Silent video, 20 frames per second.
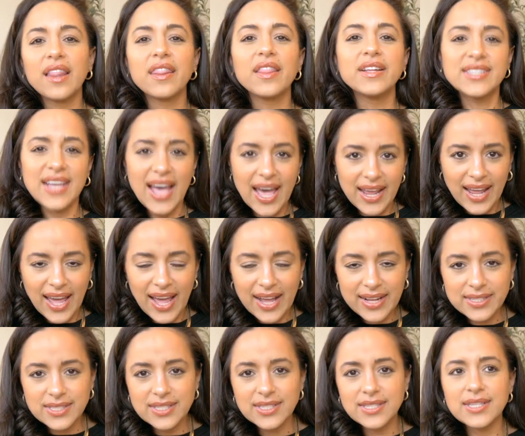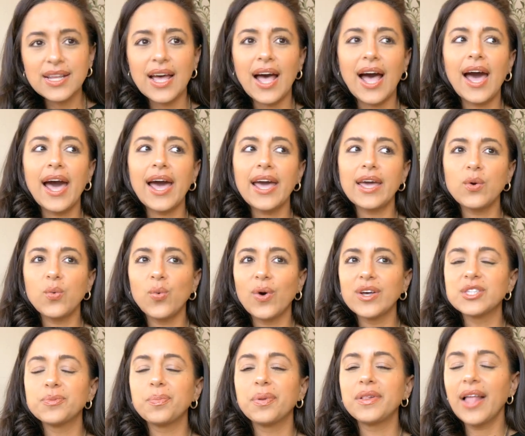The dad hats, I
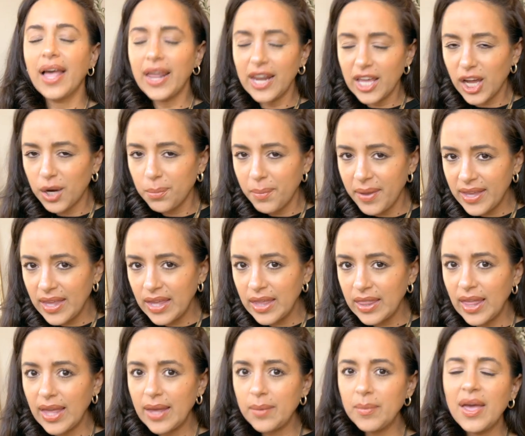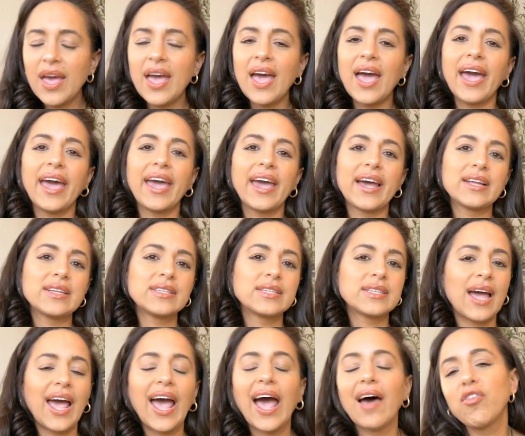was planning on making them and
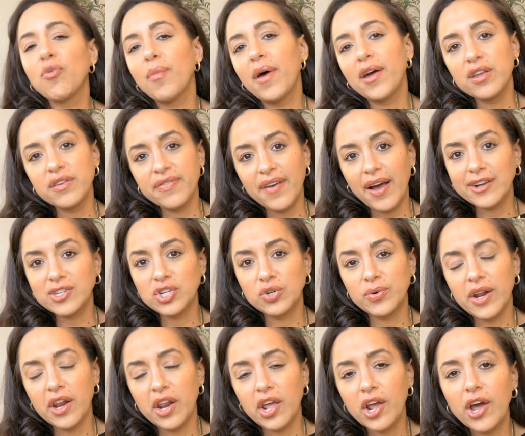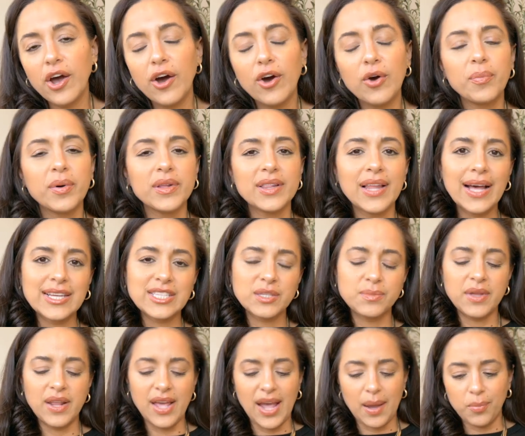I have the manufacturer ready to go, but last
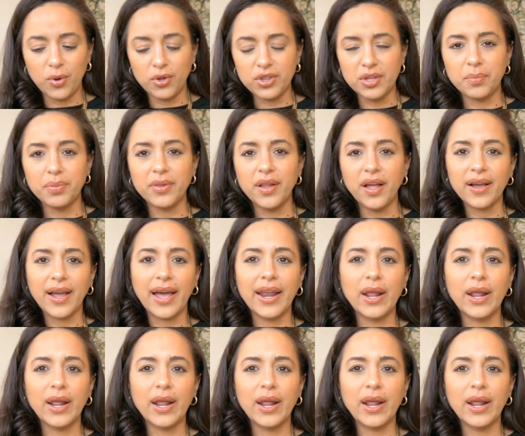minute I pulled the plug.